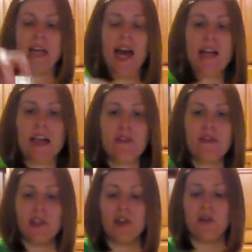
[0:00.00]
I
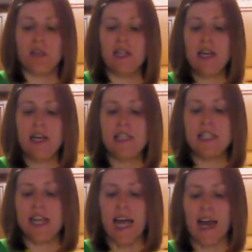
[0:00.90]
definitely noticed
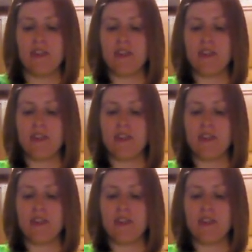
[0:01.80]
since I added the